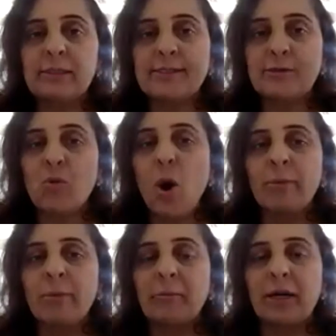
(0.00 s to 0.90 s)

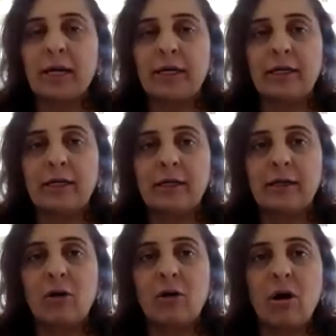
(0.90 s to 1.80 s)
swarming my
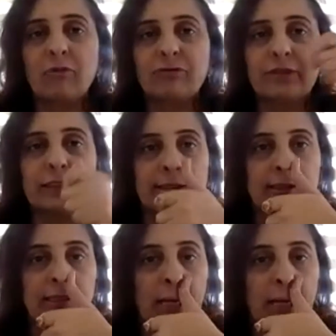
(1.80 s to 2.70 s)
office
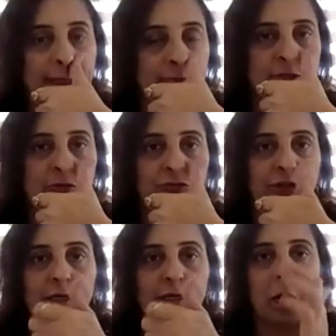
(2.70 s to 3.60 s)
at Times of
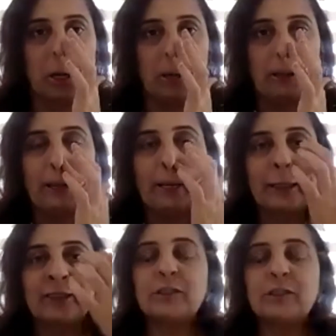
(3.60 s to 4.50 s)
India
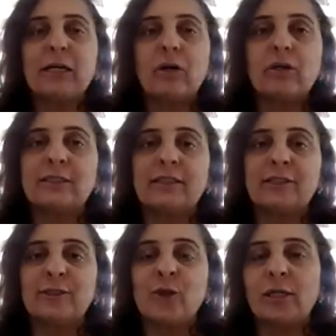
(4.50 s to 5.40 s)
just because they
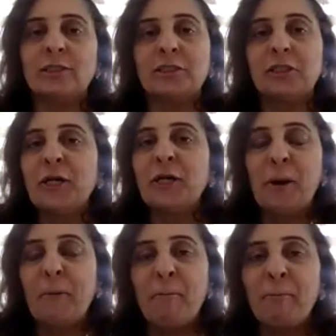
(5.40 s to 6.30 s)
did not
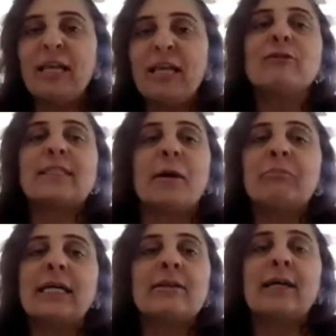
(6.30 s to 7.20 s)
believe
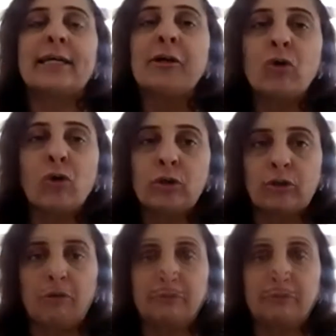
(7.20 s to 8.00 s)
something that I wrote off.